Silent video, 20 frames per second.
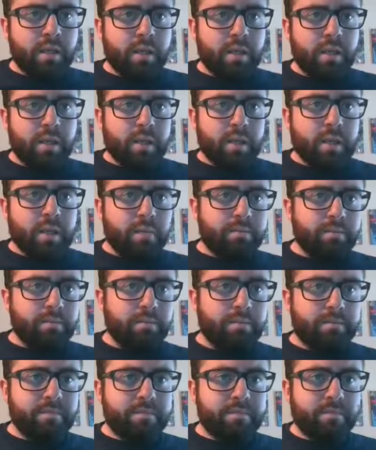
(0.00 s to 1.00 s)
Um,
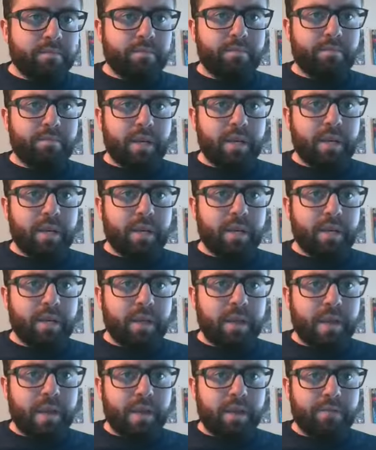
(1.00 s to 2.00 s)
but yeah, they
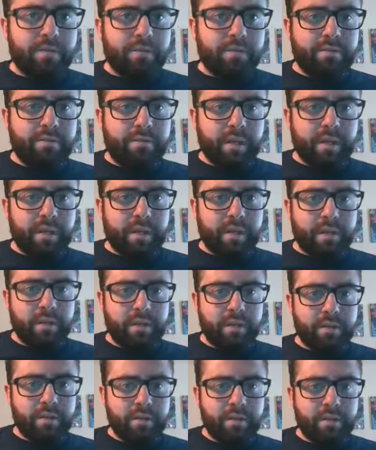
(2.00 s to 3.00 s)
have uh,
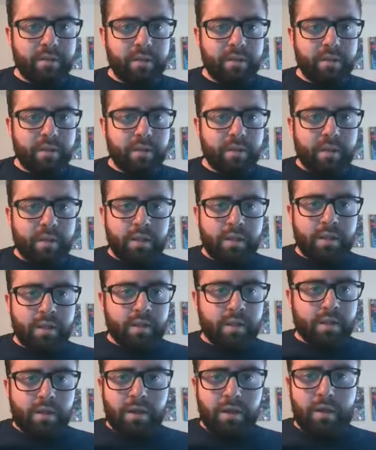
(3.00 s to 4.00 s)

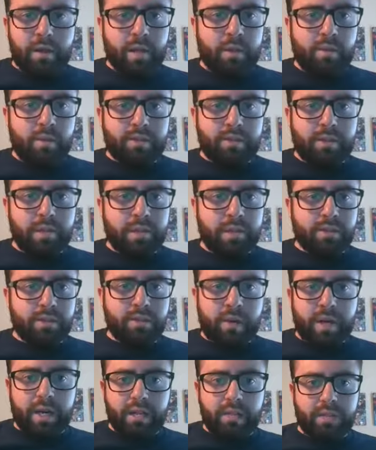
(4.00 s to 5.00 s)
the Audinate website is
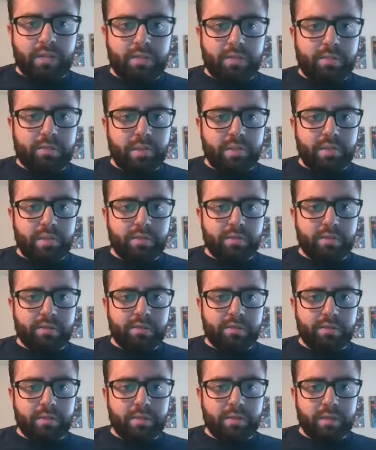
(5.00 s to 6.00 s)
great. There's a bunch of
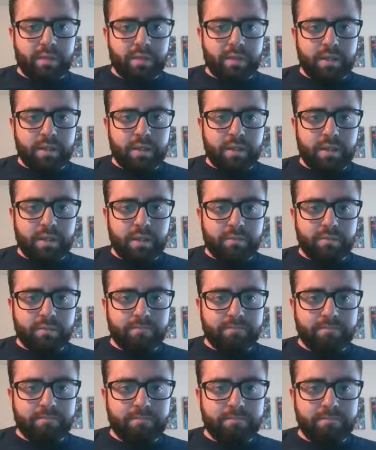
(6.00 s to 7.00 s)
um,